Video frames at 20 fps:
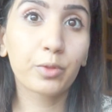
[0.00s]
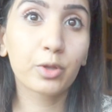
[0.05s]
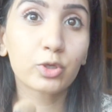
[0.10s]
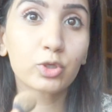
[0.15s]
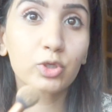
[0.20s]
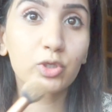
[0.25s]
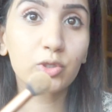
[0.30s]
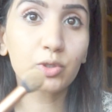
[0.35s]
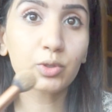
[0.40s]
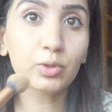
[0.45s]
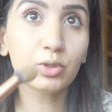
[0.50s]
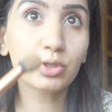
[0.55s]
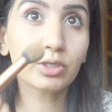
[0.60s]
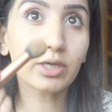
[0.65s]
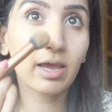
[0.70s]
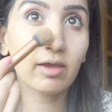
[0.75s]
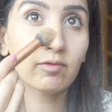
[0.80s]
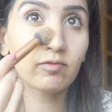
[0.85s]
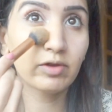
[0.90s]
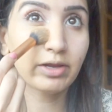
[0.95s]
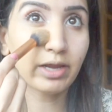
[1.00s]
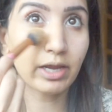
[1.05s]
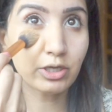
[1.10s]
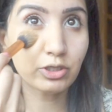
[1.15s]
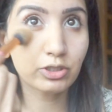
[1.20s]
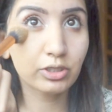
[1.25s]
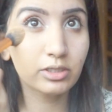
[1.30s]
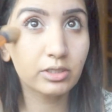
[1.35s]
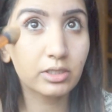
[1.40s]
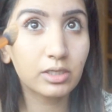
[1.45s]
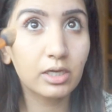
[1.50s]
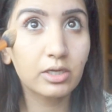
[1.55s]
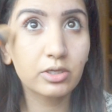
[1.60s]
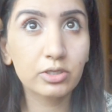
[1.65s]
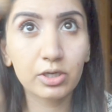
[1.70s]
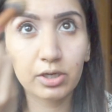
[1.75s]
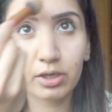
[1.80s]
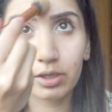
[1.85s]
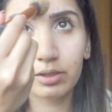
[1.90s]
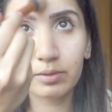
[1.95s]
suit every Asian skin
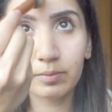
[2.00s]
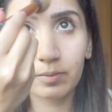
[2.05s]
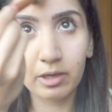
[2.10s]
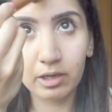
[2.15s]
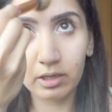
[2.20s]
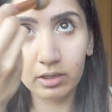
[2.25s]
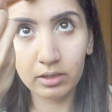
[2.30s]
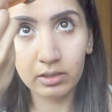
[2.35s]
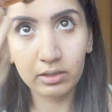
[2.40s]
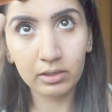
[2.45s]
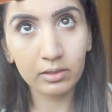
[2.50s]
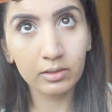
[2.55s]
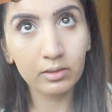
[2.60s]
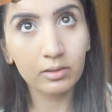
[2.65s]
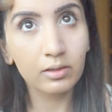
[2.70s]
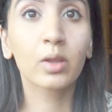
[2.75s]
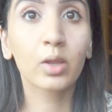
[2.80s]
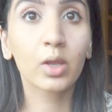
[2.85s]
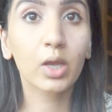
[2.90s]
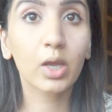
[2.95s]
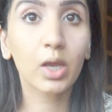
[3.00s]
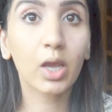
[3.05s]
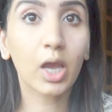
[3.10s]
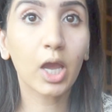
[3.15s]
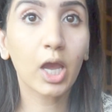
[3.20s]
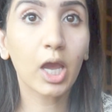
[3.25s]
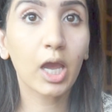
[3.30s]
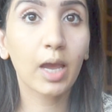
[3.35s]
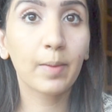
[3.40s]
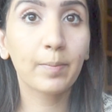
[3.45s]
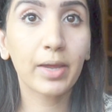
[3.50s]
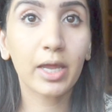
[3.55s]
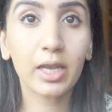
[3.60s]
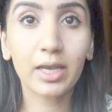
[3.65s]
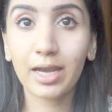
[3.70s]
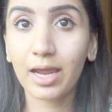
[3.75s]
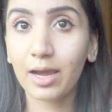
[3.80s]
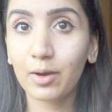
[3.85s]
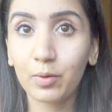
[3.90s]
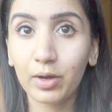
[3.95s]
tone.
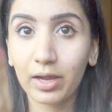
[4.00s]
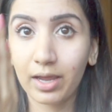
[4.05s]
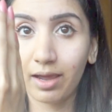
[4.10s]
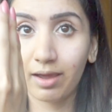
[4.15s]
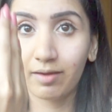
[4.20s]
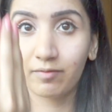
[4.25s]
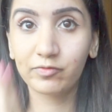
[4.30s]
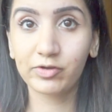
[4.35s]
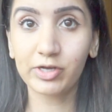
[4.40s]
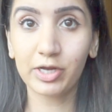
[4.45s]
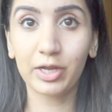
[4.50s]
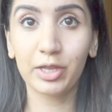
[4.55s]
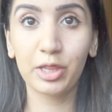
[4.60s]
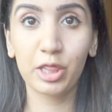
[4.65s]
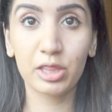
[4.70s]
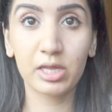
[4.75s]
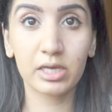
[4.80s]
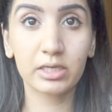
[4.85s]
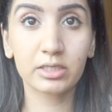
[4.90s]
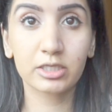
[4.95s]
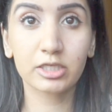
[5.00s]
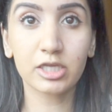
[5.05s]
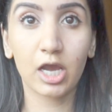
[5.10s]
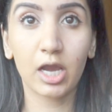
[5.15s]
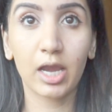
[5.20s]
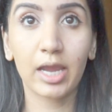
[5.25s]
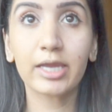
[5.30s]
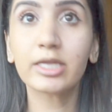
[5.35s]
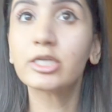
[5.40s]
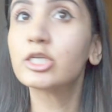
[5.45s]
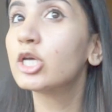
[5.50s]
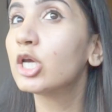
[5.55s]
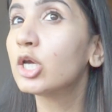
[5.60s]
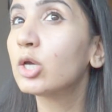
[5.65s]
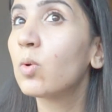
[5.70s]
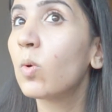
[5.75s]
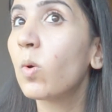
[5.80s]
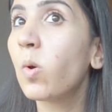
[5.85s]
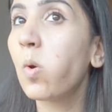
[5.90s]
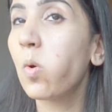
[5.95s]
Now I have done this side,
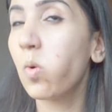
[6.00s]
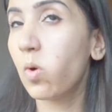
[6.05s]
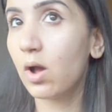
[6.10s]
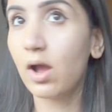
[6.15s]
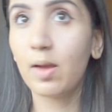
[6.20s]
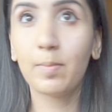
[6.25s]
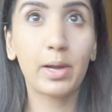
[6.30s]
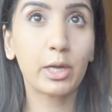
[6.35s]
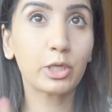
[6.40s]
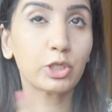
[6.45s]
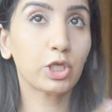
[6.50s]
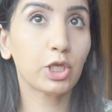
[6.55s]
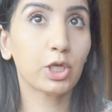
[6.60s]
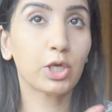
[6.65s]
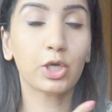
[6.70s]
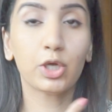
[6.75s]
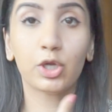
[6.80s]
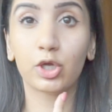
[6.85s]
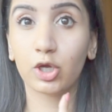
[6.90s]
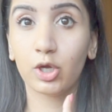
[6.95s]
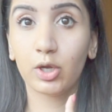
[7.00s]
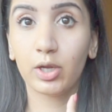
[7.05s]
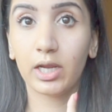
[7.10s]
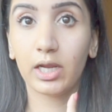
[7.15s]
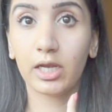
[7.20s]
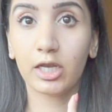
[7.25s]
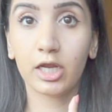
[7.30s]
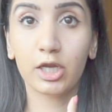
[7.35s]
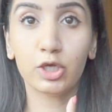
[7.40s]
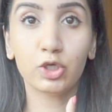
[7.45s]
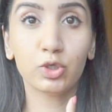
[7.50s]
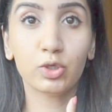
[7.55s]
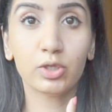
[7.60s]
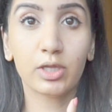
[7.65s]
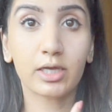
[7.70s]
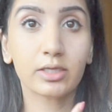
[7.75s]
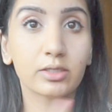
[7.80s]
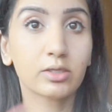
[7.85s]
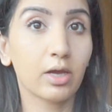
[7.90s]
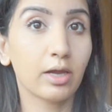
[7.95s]
I'm actually going to go in and do
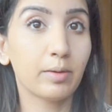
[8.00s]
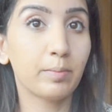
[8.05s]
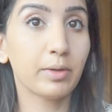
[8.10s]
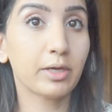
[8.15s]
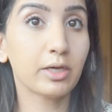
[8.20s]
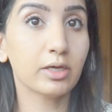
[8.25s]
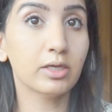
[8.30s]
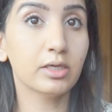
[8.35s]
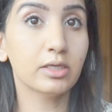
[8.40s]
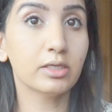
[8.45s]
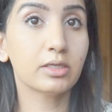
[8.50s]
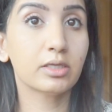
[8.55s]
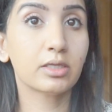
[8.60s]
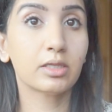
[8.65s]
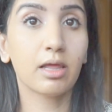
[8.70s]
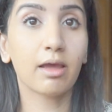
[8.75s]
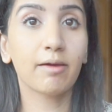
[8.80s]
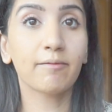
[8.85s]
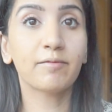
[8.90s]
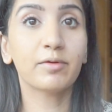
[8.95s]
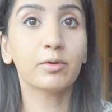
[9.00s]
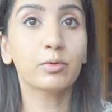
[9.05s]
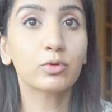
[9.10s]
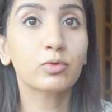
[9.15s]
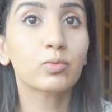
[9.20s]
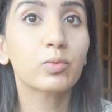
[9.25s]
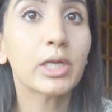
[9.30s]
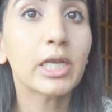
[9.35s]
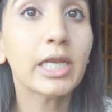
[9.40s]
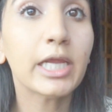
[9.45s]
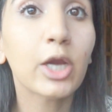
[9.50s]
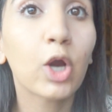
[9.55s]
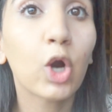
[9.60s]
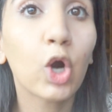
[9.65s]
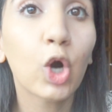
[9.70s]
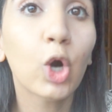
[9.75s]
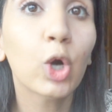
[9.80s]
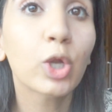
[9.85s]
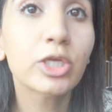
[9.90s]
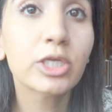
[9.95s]
that side because that feels really
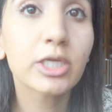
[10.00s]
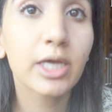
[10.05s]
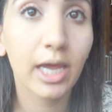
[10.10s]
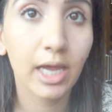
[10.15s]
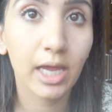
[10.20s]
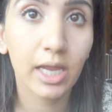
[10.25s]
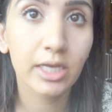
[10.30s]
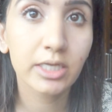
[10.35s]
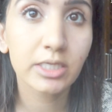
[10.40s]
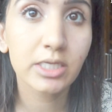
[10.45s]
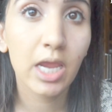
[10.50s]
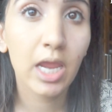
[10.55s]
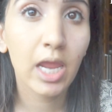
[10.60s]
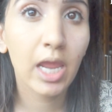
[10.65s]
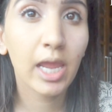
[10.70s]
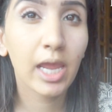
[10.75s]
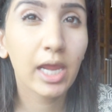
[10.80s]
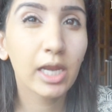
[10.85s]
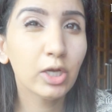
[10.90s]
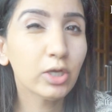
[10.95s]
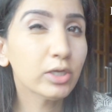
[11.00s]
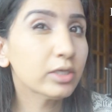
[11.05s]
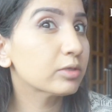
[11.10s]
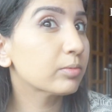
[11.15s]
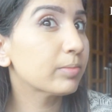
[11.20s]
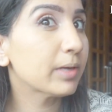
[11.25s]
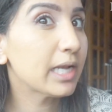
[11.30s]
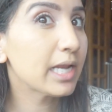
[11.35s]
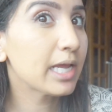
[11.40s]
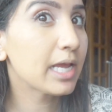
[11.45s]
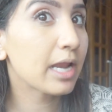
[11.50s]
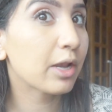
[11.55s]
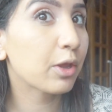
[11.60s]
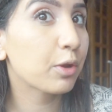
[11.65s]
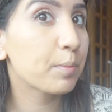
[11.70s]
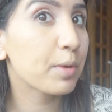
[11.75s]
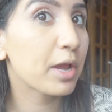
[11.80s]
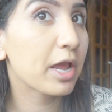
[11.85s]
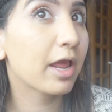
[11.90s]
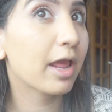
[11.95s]
odd and it looks really
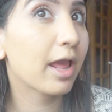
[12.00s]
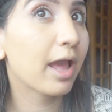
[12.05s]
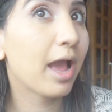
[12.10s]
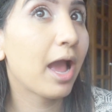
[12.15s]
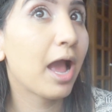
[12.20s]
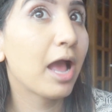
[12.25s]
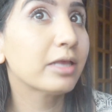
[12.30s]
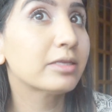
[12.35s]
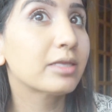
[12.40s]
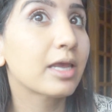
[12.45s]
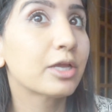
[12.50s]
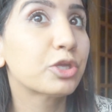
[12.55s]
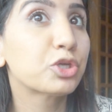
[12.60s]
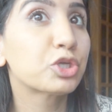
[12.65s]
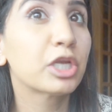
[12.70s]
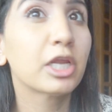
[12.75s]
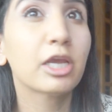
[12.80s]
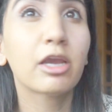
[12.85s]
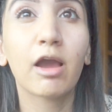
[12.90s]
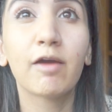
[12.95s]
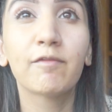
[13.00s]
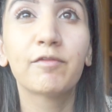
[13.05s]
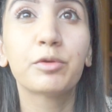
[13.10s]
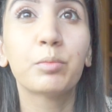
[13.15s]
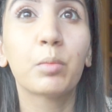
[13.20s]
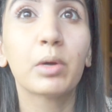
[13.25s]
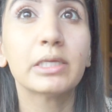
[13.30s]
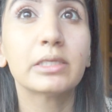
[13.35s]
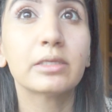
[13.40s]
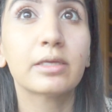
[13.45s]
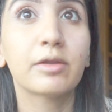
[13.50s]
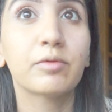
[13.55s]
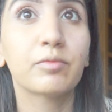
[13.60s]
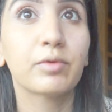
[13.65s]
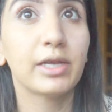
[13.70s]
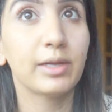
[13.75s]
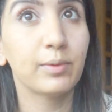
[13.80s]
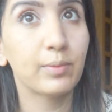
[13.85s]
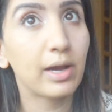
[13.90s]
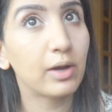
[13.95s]
yellow, but it has actually covered my skin
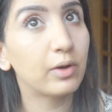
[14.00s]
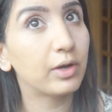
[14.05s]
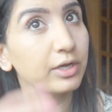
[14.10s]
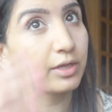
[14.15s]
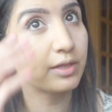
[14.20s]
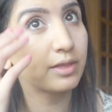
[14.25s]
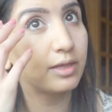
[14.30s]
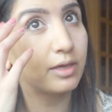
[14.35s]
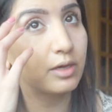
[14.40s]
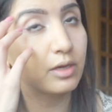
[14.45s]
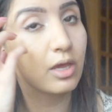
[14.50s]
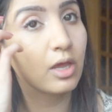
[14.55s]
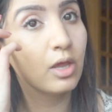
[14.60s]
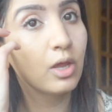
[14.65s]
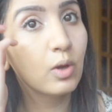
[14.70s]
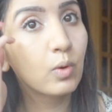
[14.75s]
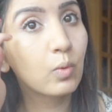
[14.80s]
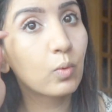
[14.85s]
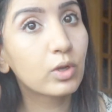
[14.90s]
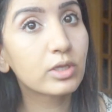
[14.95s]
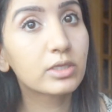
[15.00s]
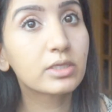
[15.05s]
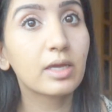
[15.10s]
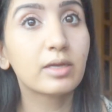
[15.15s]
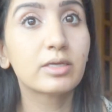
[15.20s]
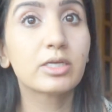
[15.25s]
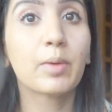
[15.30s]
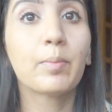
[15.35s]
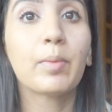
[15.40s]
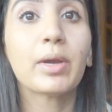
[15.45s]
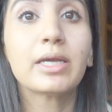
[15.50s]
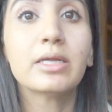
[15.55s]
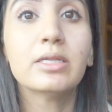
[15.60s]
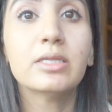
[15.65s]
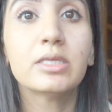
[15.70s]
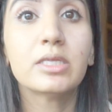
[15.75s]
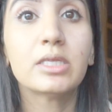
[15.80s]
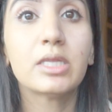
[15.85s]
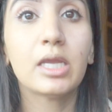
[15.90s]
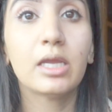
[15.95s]
really well, and I think once I've done my
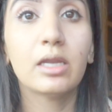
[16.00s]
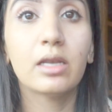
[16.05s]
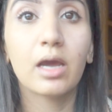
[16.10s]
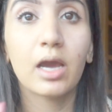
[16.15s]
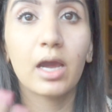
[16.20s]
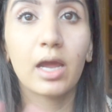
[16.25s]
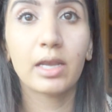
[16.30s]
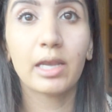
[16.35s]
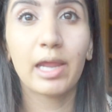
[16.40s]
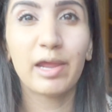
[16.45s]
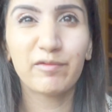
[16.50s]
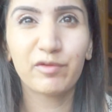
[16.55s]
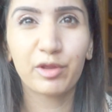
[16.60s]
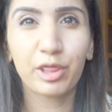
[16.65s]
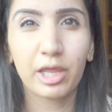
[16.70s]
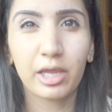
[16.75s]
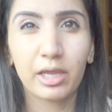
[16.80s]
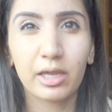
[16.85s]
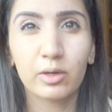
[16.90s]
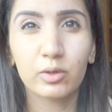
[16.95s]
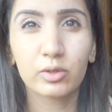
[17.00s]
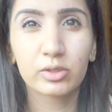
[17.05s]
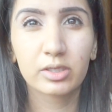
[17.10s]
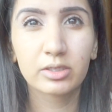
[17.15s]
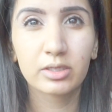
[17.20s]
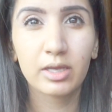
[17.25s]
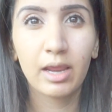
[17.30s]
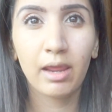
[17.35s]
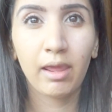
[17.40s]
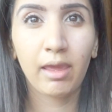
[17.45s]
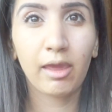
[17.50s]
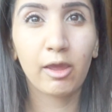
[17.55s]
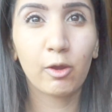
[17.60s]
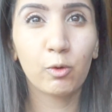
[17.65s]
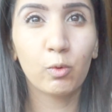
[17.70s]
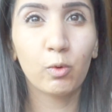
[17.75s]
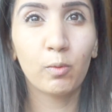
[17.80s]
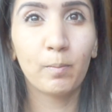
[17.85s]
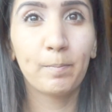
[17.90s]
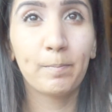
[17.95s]
concealer and everything else
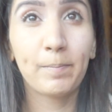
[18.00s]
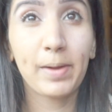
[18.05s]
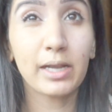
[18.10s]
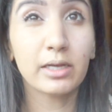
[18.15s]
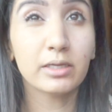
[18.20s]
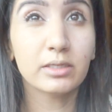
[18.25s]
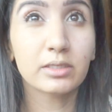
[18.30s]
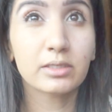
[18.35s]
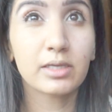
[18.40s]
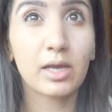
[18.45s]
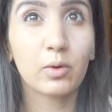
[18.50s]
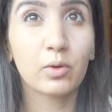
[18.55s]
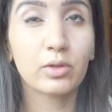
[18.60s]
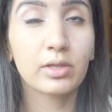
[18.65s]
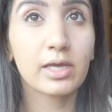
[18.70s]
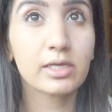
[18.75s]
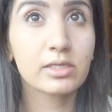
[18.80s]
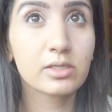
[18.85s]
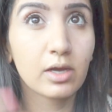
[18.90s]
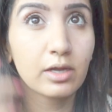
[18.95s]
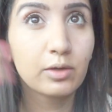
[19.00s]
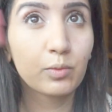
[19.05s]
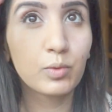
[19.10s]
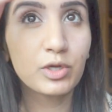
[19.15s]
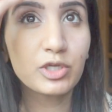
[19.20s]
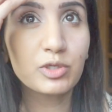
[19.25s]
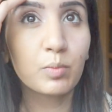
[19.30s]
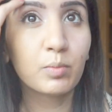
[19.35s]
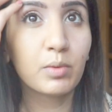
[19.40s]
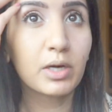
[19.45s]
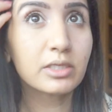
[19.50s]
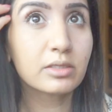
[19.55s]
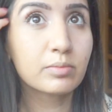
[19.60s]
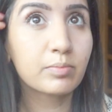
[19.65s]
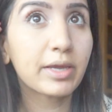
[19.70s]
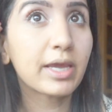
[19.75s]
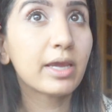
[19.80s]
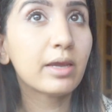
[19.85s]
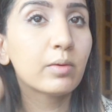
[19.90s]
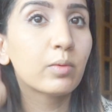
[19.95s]
it will balance out on that side, which must
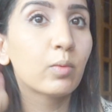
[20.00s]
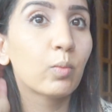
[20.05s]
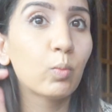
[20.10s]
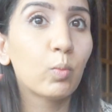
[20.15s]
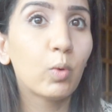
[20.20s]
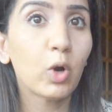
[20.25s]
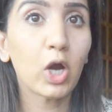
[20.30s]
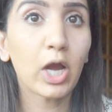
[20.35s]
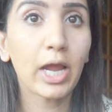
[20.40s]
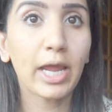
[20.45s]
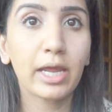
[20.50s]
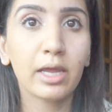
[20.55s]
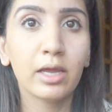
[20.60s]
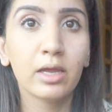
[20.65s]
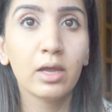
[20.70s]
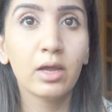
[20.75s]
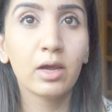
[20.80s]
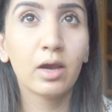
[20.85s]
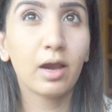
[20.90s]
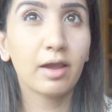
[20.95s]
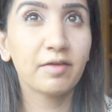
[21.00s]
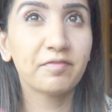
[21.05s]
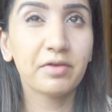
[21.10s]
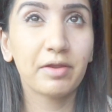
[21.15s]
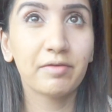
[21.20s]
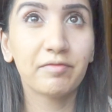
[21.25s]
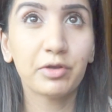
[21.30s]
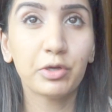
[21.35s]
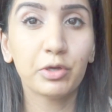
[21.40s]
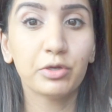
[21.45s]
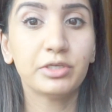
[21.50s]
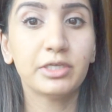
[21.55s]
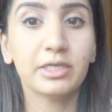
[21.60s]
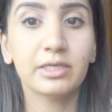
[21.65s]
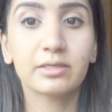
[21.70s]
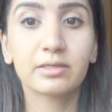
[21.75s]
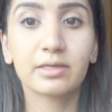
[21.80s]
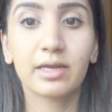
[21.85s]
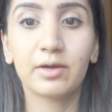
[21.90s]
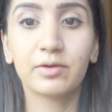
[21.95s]
be why I've never
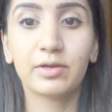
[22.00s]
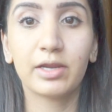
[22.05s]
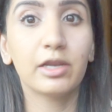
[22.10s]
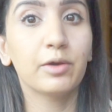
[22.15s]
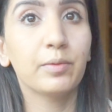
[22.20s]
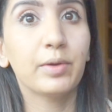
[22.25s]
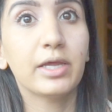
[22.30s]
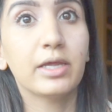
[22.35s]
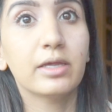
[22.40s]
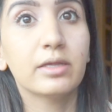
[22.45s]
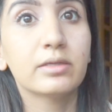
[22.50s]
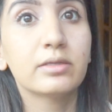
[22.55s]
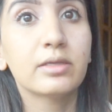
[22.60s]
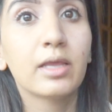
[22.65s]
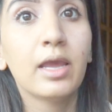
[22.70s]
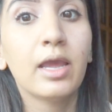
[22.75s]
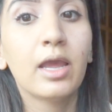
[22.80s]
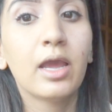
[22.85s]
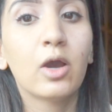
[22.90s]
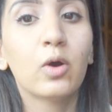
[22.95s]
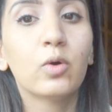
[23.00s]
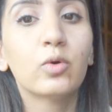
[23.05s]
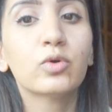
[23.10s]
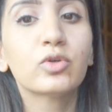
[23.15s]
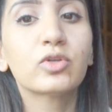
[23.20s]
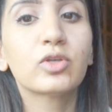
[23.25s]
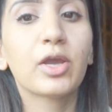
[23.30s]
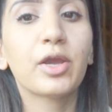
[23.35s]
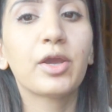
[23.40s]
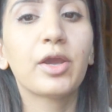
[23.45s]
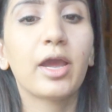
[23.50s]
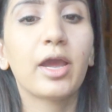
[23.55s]
noticed how yellow it is. Also